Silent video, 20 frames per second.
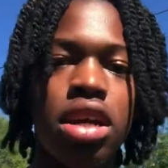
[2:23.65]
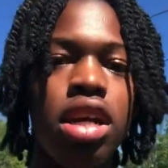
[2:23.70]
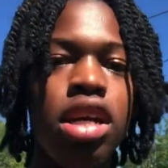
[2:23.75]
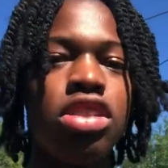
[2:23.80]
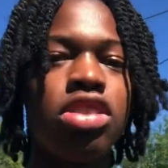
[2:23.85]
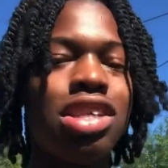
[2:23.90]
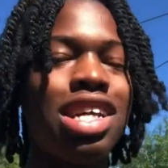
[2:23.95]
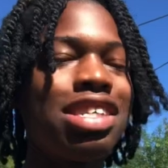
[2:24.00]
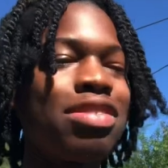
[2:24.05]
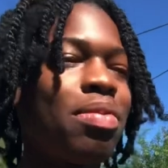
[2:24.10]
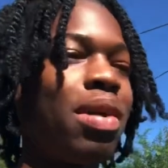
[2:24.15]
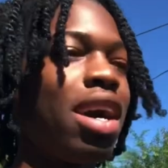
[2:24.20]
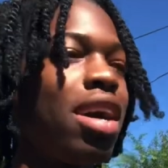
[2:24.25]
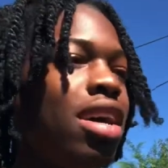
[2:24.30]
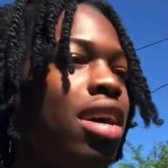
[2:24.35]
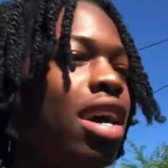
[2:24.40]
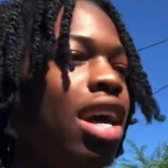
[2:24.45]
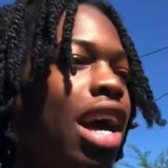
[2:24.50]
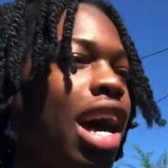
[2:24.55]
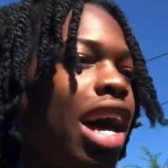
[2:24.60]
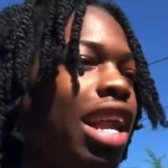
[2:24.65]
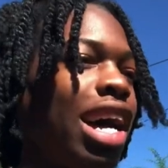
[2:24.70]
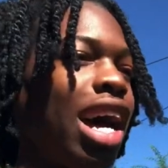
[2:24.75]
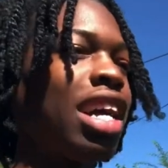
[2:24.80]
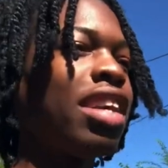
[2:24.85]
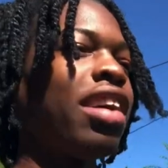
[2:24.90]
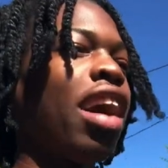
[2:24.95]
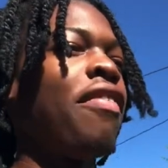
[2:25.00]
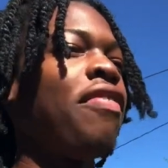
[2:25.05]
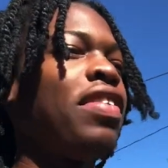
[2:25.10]
So that's why I
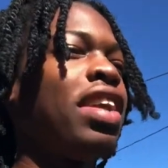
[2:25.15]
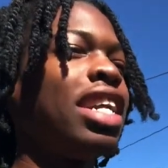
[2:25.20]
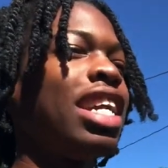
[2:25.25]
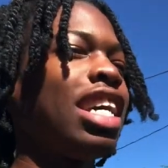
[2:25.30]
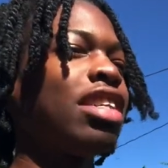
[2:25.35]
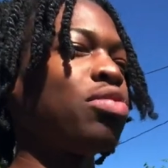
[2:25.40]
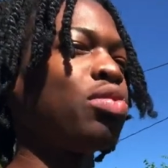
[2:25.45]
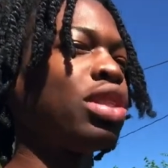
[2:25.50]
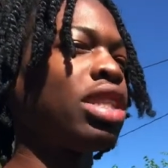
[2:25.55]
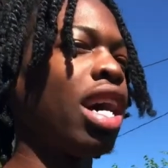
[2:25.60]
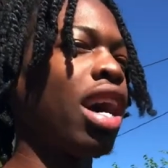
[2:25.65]
feel like that's what